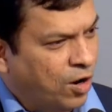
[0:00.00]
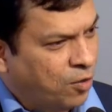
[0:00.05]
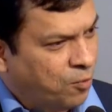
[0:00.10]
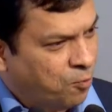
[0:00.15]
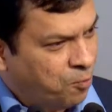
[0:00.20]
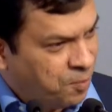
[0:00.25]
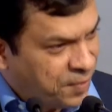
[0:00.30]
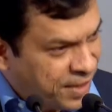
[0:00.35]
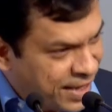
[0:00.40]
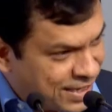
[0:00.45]

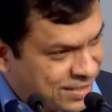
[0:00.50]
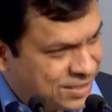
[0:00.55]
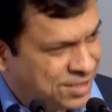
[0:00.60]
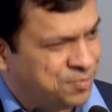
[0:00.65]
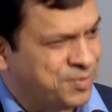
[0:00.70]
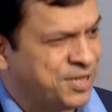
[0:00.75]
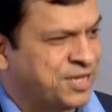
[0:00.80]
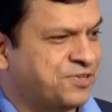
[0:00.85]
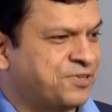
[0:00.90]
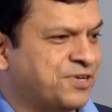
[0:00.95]
make the
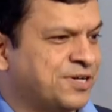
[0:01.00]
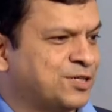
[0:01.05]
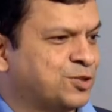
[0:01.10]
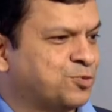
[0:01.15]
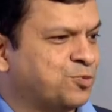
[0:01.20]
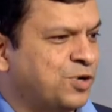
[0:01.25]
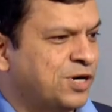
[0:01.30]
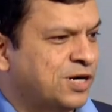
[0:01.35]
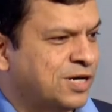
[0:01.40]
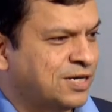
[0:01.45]
matrix
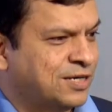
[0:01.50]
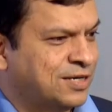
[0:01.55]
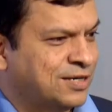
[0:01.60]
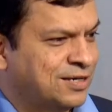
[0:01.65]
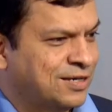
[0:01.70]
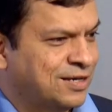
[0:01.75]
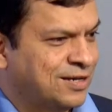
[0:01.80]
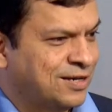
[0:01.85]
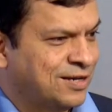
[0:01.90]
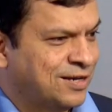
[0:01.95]
work,
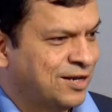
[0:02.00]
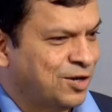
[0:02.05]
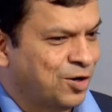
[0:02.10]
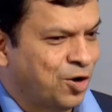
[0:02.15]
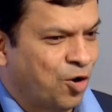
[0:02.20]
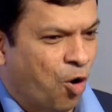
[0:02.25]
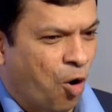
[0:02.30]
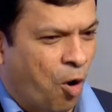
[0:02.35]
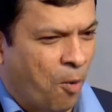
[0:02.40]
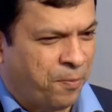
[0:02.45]

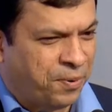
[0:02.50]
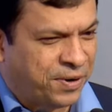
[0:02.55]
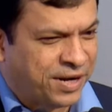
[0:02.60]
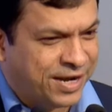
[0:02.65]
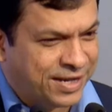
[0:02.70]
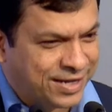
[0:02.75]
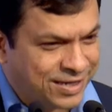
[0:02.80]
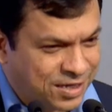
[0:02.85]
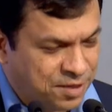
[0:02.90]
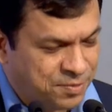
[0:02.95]

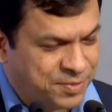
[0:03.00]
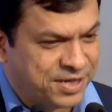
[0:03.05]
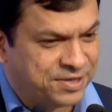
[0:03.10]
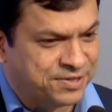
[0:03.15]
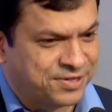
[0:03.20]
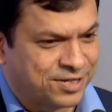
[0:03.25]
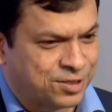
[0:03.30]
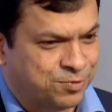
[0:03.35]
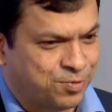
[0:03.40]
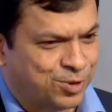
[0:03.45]
operate in a
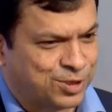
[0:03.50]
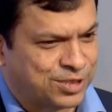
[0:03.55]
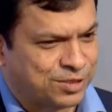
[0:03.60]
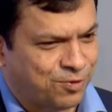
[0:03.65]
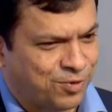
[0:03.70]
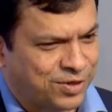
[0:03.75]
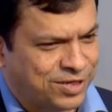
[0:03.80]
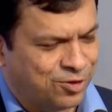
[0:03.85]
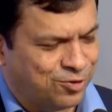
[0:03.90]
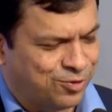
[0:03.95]
matrix. Because,
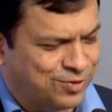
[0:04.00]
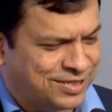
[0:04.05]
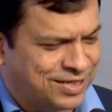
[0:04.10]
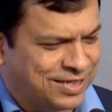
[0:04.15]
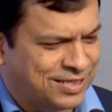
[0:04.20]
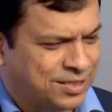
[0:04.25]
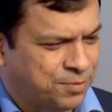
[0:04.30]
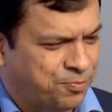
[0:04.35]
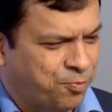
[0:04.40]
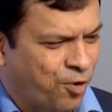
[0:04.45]
you know,
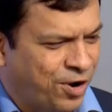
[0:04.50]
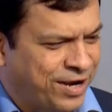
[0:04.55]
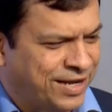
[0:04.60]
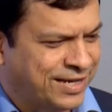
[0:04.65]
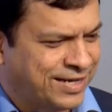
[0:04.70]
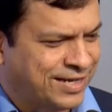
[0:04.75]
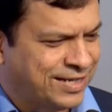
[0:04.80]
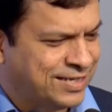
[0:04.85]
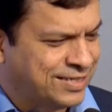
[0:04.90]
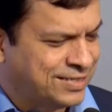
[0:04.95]
the
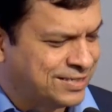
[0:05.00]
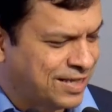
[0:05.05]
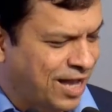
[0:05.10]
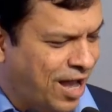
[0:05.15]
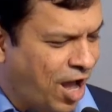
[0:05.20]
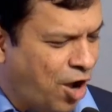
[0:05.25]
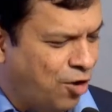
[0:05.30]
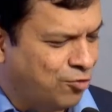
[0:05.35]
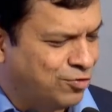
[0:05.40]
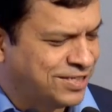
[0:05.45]
point is,
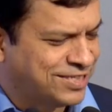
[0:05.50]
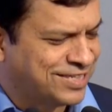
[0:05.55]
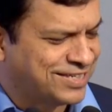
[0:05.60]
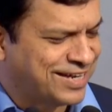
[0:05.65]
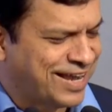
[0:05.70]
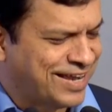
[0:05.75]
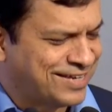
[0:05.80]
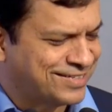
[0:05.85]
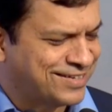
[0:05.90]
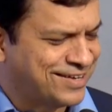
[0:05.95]
how does a
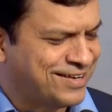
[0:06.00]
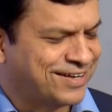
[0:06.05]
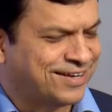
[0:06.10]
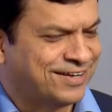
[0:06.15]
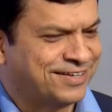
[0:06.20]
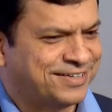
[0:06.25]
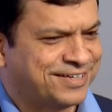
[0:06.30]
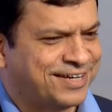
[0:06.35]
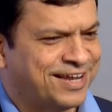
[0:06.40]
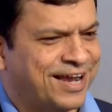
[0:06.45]
national
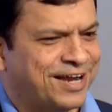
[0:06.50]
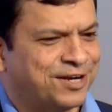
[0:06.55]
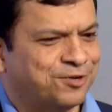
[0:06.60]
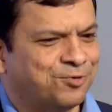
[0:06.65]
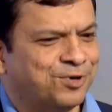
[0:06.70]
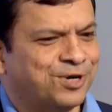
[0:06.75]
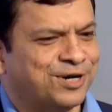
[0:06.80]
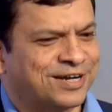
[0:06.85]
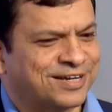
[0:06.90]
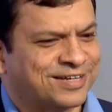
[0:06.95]
country head
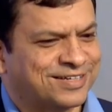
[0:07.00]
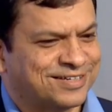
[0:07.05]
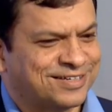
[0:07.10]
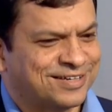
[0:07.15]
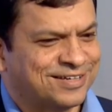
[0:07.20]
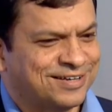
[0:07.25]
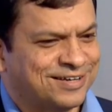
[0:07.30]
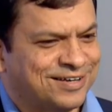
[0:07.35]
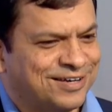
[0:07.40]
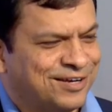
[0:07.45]
work
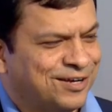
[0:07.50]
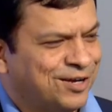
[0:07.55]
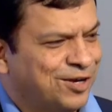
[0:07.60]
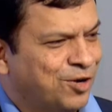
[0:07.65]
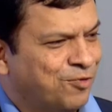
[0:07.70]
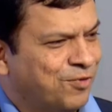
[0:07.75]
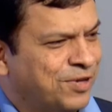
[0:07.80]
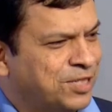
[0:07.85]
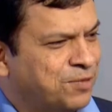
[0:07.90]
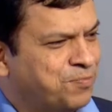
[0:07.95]

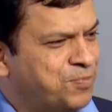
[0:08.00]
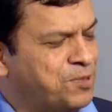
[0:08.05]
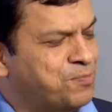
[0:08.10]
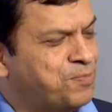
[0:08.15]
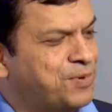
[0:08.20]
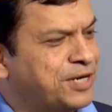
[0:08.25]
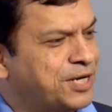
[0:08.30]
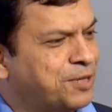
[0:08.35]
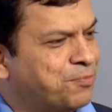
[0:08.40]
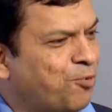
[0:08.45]
when the
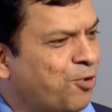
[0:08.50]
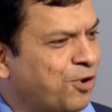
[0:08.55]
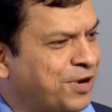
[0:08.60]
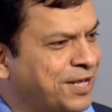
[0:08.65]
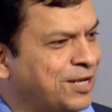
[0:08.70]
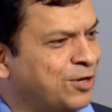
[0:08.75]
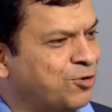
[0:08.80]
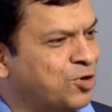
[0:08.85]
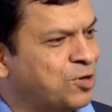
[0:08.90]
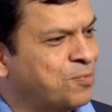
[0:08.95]
people
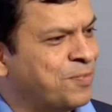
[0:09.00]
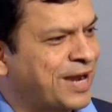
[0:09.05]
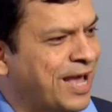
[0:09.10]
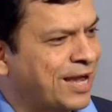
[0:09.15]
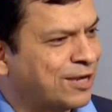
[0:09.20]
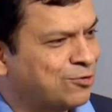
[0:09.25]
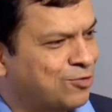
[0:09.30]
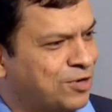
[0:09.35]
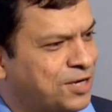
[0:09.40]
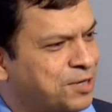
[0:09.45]
reporting to him are
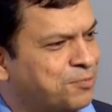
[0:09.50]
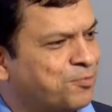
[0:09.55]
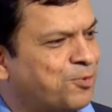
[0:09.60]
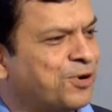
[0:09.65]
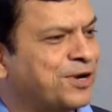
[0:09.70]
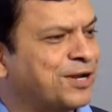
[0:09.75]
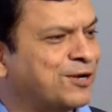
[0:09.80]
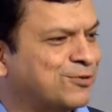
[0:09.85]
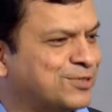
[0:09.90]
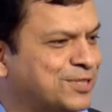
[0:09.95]
actually
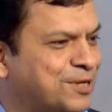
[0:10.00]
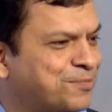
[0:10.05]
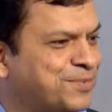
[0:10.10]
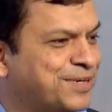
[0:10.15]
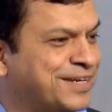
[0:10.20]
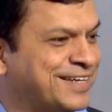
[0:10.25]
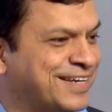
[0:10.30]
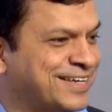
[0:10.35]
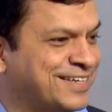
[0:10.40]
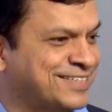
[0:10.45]
reporting to
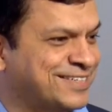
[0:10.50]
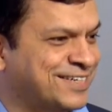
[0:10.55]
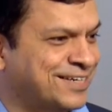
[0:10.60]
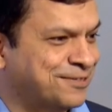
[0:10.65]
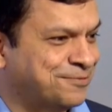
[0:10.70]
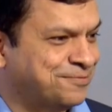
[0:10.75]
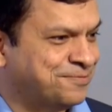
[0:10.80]
somebody in Asia?